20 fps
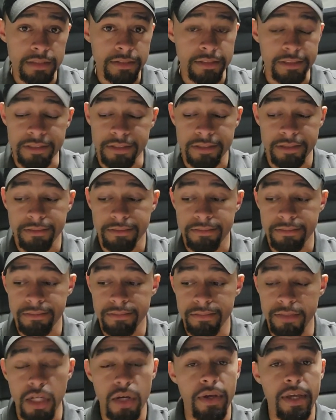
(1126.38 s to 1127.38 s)
Just
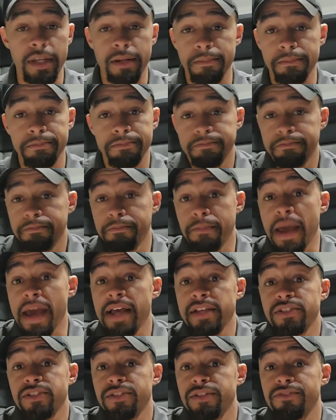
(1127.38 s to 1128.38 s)
go ahead and
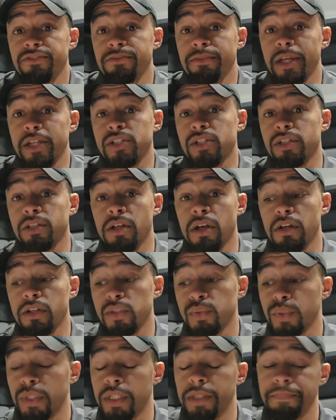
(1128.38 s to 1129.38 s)
pass your information along as
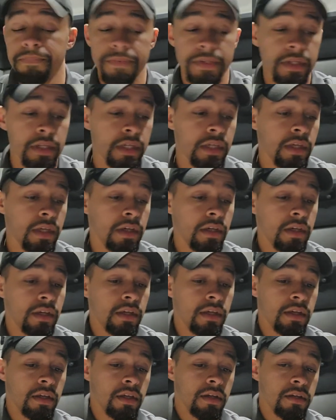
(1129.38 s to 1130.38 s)
well.
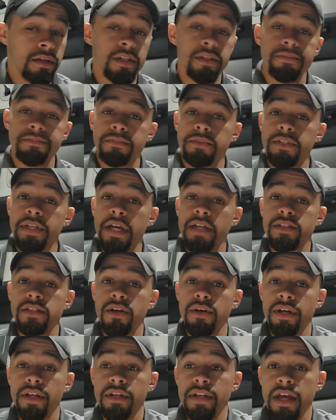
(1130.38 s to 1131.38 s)
Well, you guys go
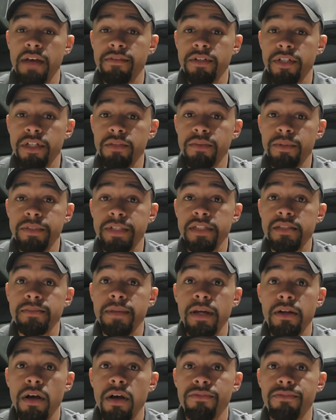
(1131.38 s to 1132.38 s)
ahead and have a good one. That's
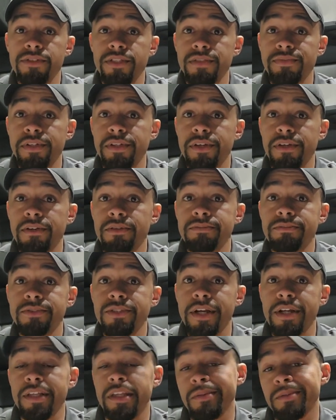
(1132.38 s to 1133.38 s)
about all for this video.
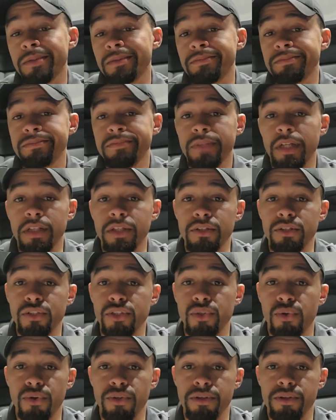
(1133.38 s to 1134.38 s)
Try to keep it a little
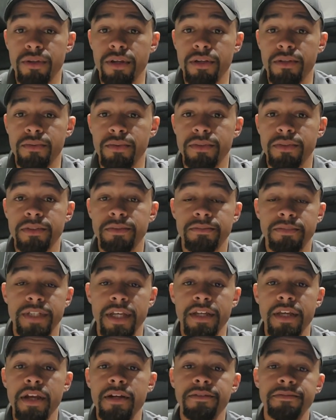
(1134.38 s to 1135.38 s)
shorter than the other ones.
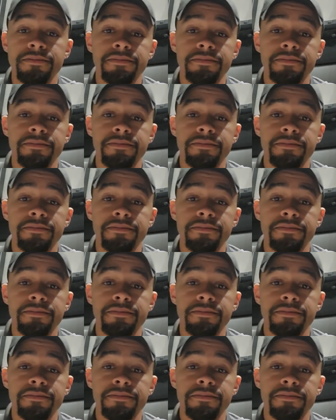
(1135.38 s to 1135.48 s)
Take care.